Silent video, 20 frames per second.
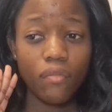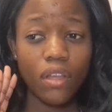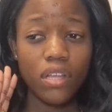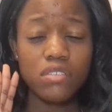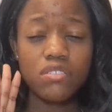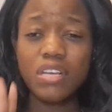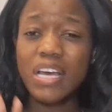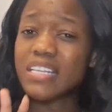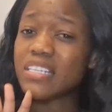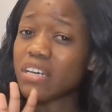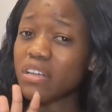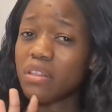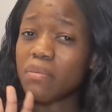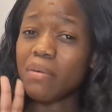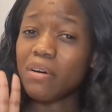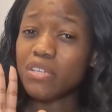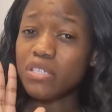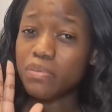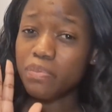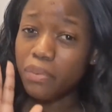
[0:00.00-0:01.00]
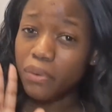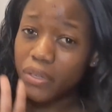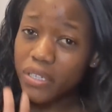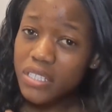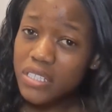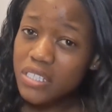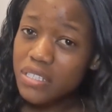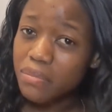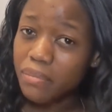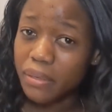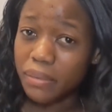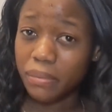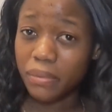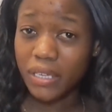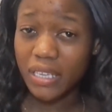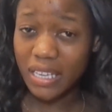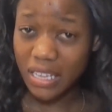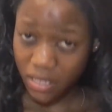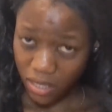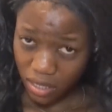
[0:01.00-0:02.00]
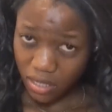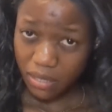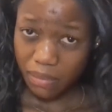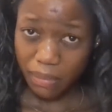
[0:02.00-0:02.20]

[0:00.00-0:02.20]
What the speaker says: So I tell them I was born in Zimbabwe, yes,